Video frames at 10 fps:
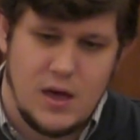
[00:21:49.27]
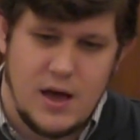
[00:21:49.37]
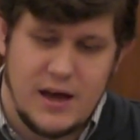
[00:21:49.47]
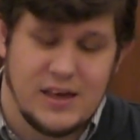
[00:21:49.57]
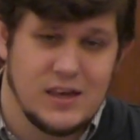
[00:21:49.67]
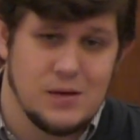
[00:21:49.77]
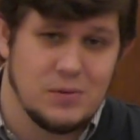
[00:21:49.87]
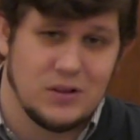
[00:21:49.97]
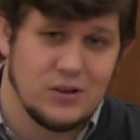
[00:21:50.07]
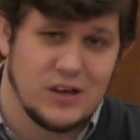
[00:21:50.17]
I can keep
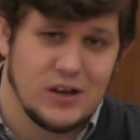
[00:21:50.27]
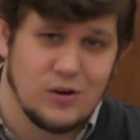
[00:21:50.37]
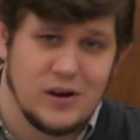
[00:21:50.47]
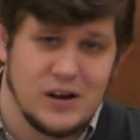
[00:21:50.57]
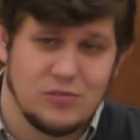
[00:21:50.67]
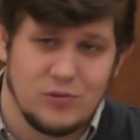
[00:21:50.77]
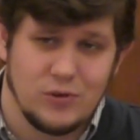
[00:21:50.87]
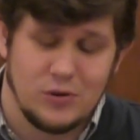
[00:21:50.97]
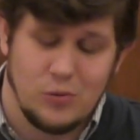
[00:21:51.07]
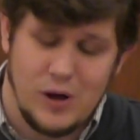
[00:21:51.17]
it looking green for a
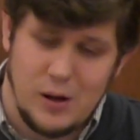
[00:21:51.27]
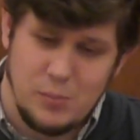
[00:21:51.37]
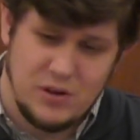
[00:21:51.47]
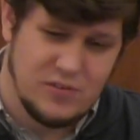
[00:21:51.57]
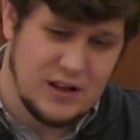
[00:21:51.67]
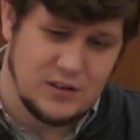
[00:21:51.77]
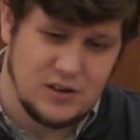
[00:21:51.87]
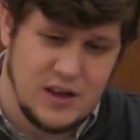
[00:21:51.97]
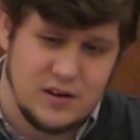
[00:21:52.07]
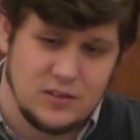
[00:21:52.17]
little while, but if I look
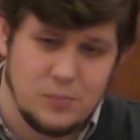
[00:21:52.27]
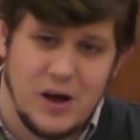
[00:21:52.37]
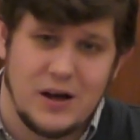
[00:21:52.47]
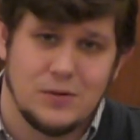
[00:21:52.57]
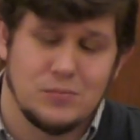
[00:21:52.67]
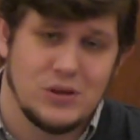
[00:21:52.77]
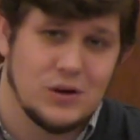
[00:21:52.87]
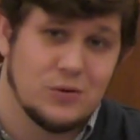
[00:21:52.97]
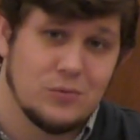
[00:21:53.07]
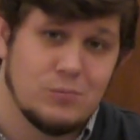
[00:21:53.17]
down at the bottom, you
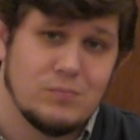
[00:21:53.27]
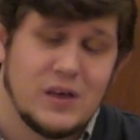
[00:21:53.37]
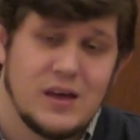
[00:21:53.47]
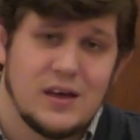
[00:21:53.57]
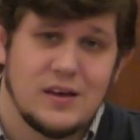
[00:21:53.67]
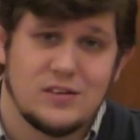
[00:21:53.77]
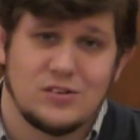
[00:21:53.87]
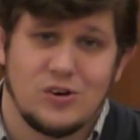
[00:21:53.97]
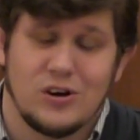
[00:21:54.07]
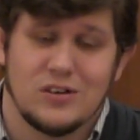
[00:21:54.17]
know, it
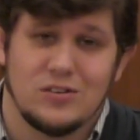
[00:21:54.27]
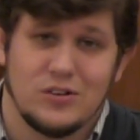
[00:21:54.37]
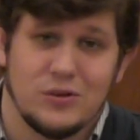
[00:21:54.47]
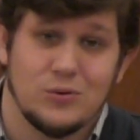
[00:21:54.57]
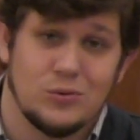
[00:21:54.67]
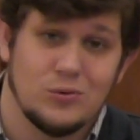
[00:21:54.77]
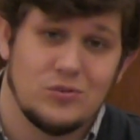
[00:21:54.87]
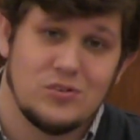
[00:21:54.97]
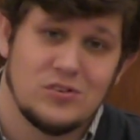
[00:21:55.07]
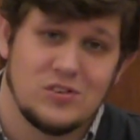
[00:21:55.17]
started to
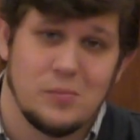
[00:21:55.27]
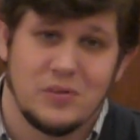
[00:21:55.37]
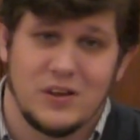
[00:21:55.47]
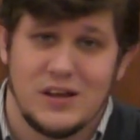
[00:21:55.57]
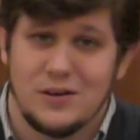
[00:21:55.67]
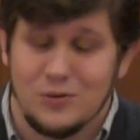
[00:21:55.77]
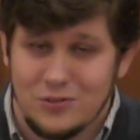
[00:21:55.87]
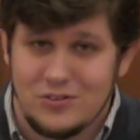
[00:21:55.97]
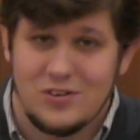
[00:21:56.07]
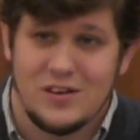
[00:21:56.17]
lose some of the
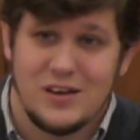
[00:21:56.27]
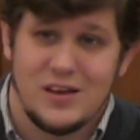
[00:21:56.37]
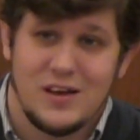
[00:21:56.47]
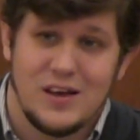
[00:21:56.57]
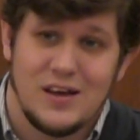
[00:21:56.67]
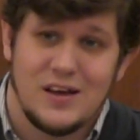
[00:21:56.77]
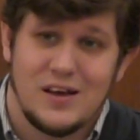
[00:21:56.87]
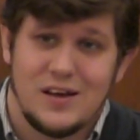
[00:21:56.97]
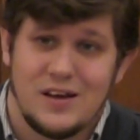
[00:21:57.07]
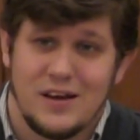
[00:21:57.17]
needles.
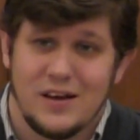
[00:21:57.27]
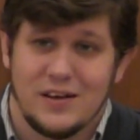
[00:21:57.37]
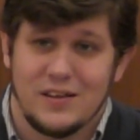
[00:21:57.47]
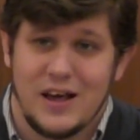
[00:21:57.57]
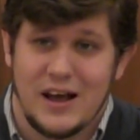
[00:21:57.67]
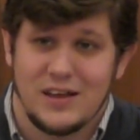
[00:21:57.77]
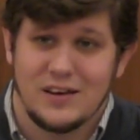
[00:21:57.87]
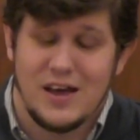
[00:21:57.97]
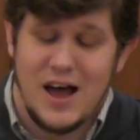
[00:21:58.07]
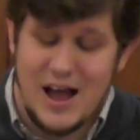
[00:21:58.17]
I
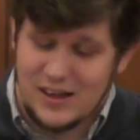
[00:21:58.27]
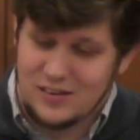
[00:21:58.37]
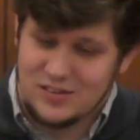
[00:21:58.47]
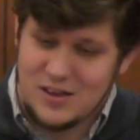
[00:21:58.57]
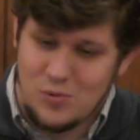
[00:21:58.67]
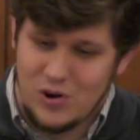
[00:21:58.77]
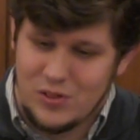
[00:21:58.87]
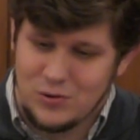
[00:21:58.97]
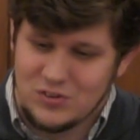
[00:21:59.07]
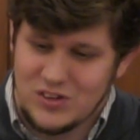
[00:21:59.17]
can see where
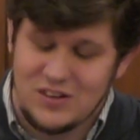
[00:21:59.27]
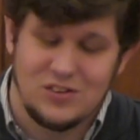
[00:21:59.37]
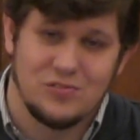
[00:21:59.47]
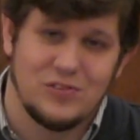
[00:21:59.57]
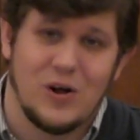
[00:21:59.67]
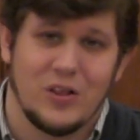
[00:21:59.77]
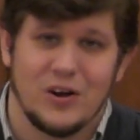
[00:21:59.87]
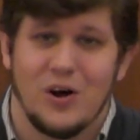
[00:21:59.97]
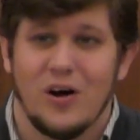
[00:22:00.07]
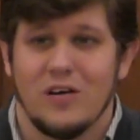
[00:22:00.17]
those things have fallen
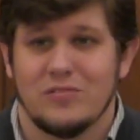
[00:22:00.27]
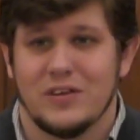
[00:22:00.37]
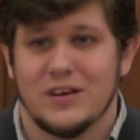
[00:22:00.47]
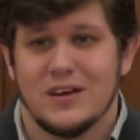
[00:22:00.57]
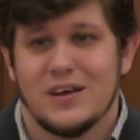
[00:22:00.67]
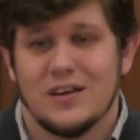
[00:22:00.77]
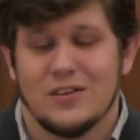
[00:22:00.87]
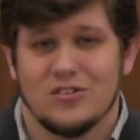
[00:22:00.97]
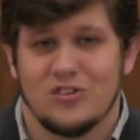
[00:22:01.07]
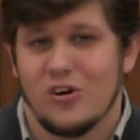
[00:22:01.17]
off, and
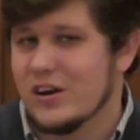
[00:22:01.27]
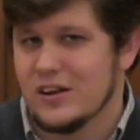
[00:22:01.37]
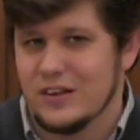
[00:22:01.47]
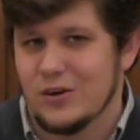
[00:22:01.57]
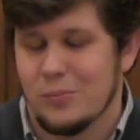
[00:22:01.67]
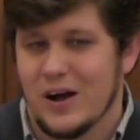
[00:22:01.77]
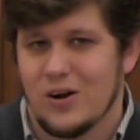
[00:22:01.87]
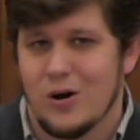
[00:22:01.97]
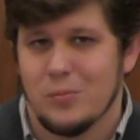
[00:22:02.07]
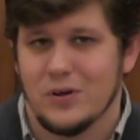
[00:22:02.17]
they're starting to litter my
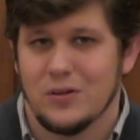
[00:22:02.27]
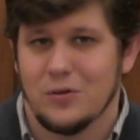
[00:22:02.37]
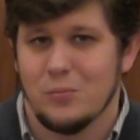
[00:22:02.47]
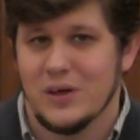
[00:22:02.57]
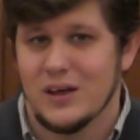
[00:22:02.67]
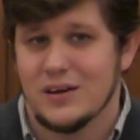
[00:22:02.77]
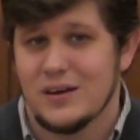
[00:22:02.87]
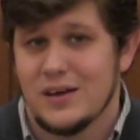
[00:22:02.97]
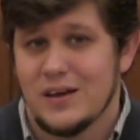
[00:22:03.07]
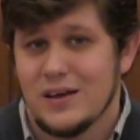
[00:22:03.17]
carpet a little bit.
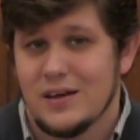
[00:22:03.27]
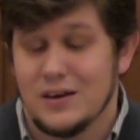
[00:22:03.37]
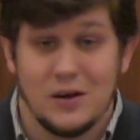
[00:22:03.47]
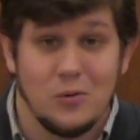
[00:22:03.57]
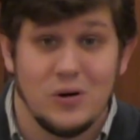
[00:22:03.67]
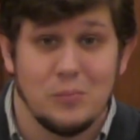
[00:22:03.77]
You know what